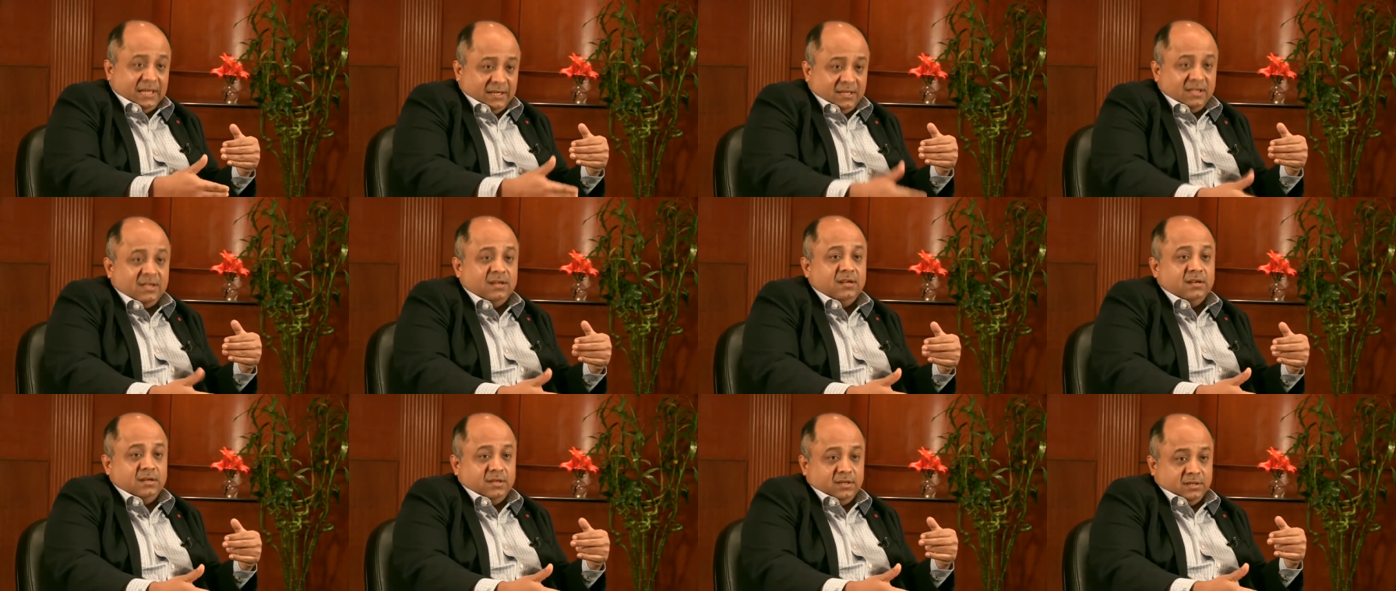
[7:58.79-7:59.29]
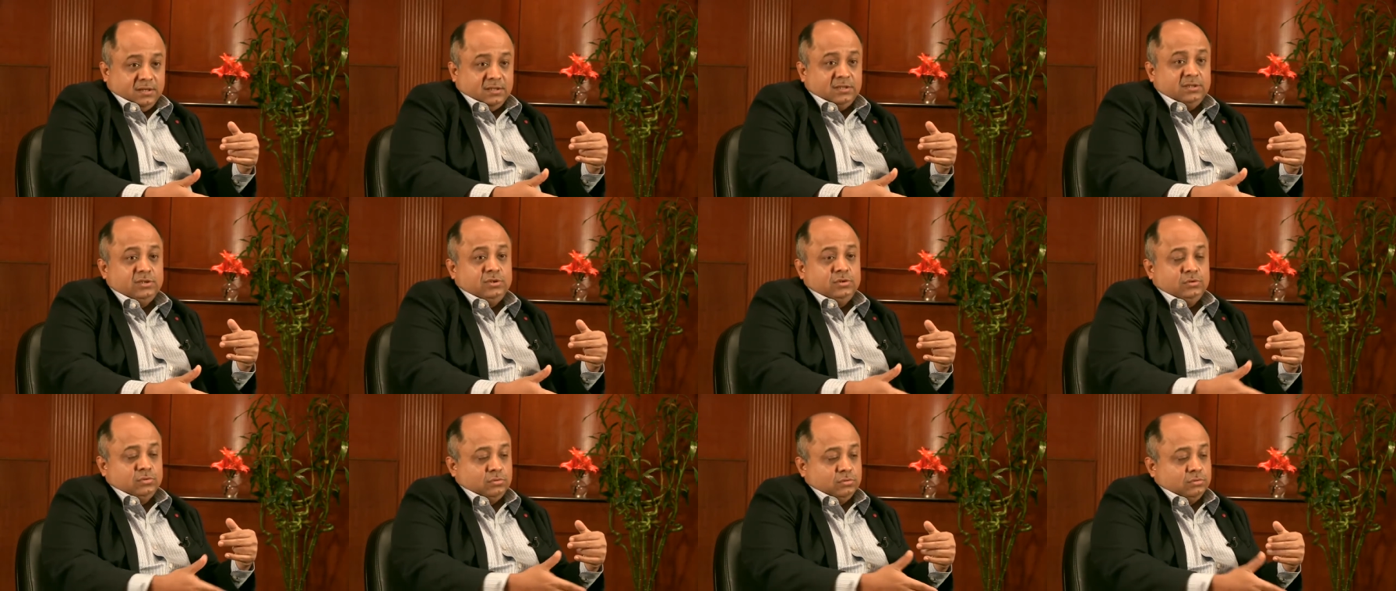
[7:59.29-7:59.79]
in India
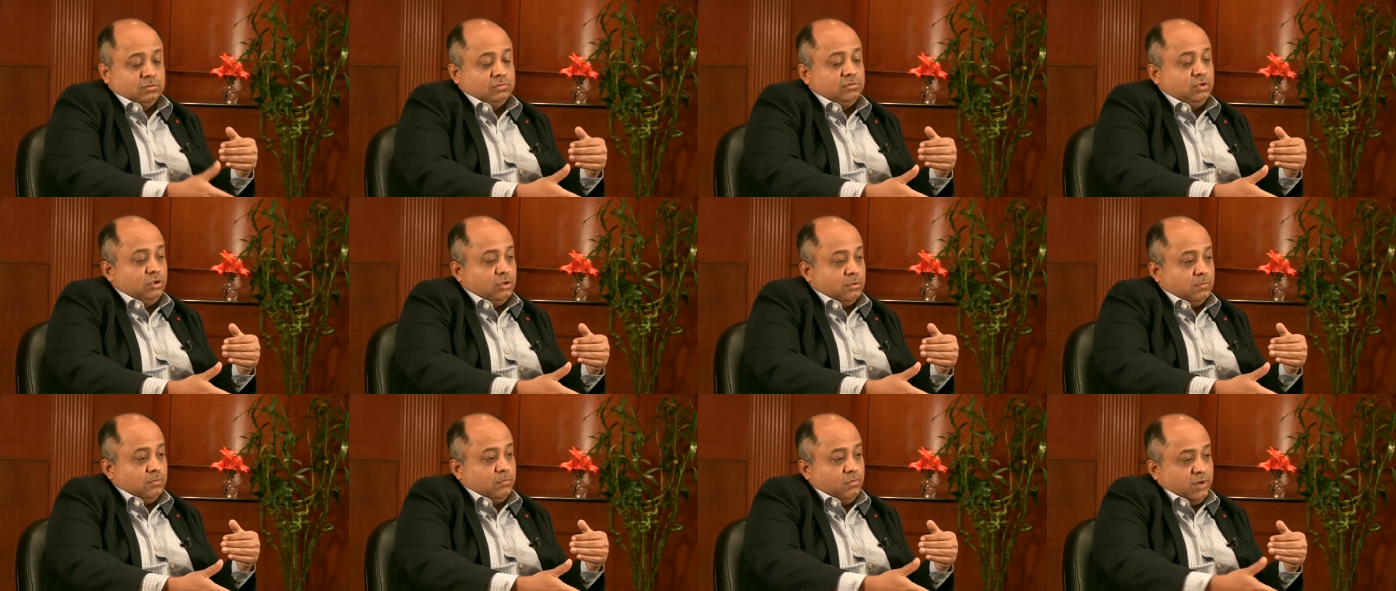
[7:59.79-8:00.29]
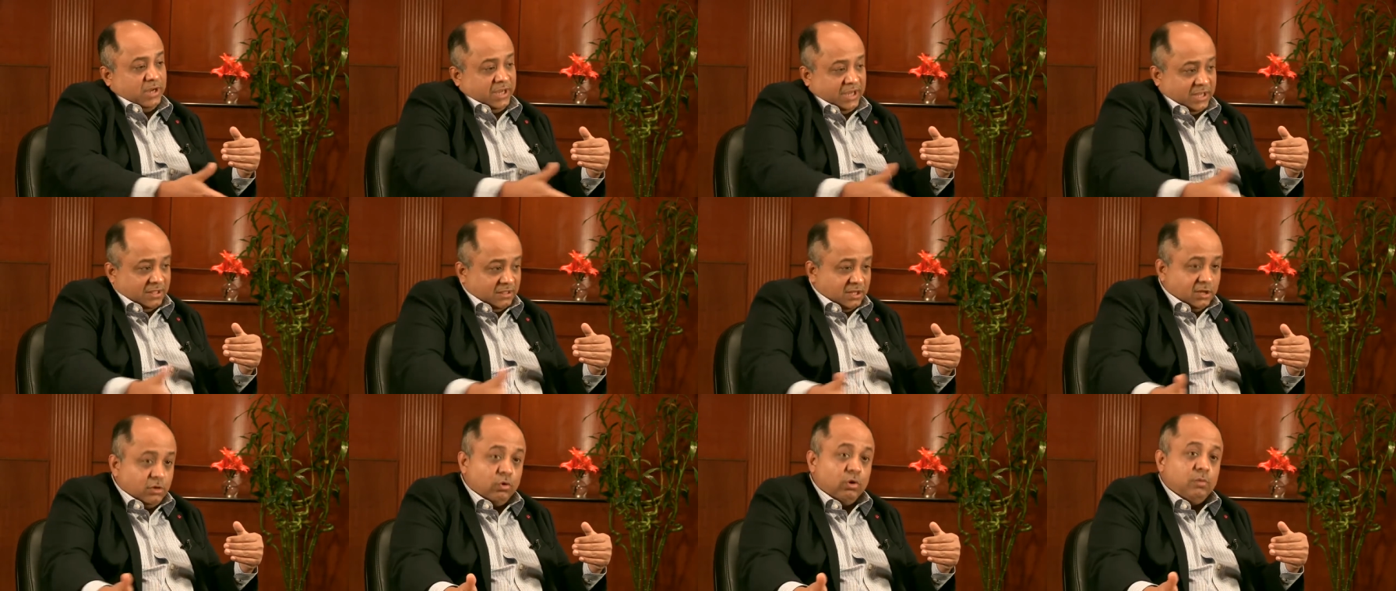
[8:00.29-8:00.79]
to, you know,
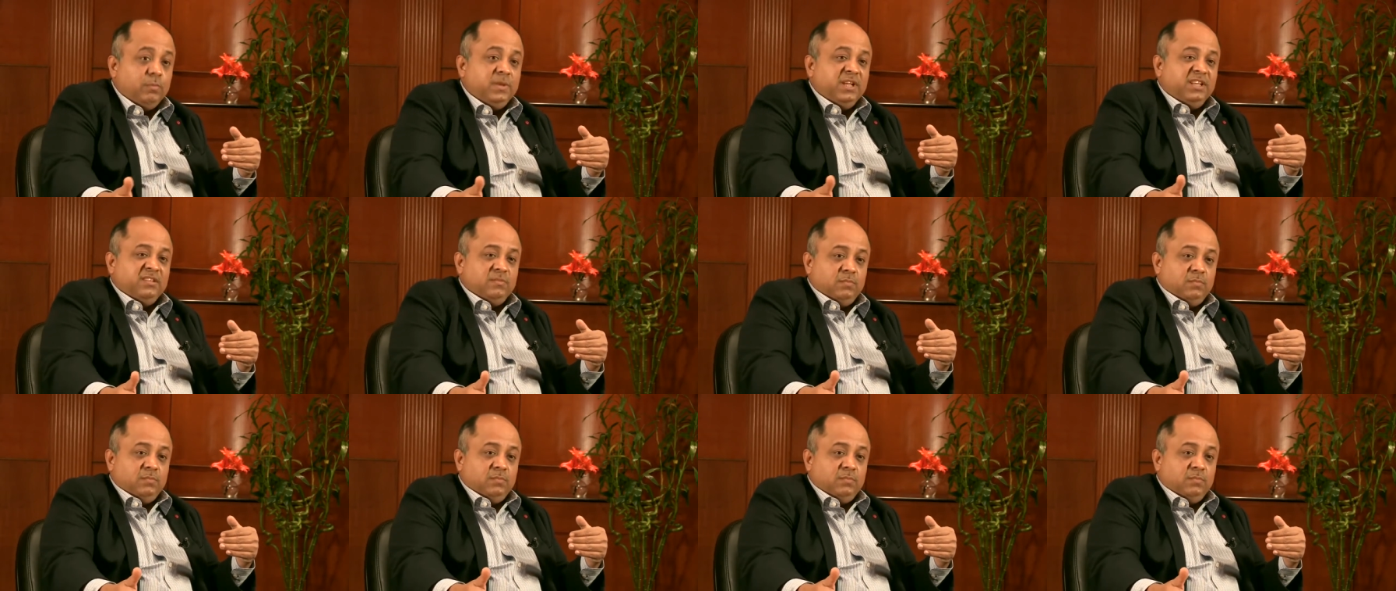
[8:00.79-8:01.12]
bring in the Dolby